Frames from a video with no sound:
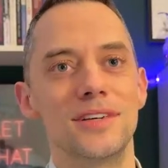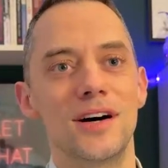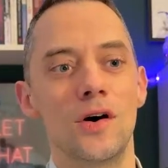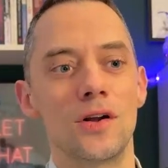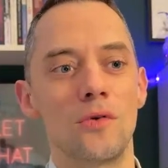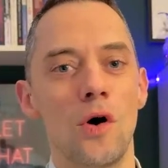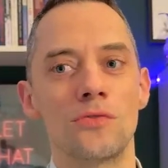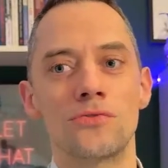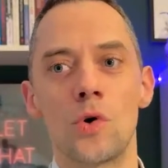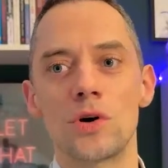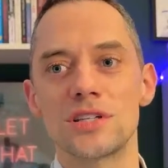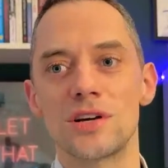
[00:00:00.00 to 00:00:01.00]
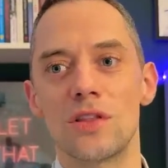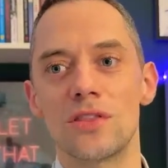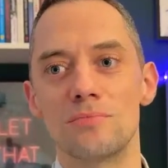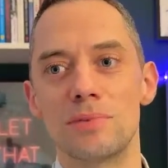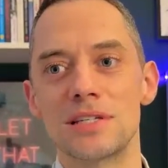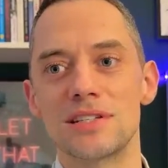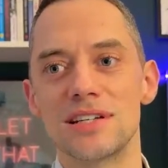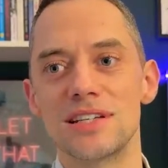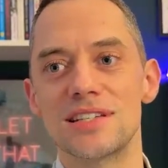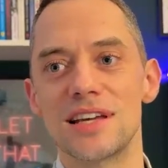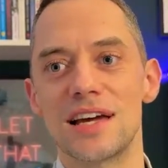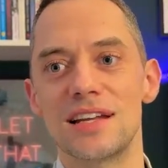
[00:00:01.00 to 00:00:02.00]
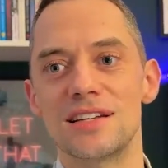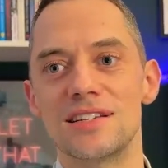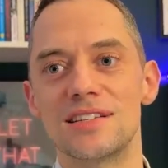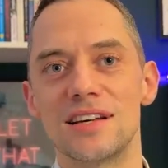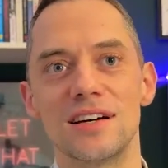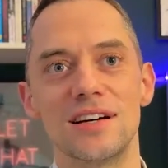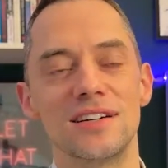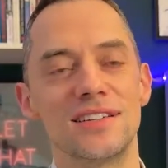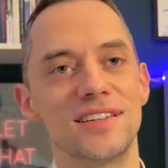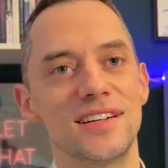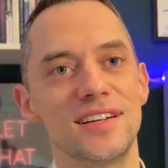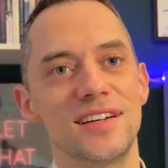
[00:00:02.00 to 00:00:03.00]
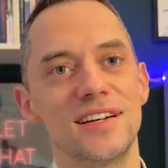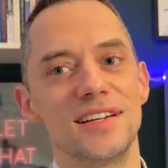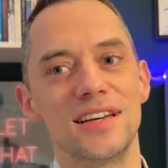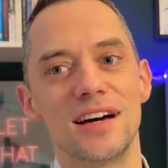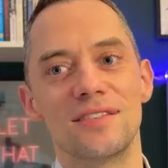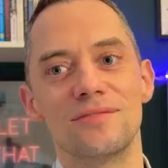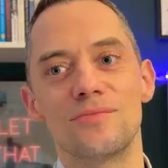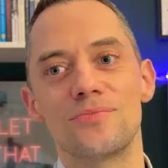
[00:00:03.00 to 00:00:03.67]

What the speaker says: on focusing on the business and yeah.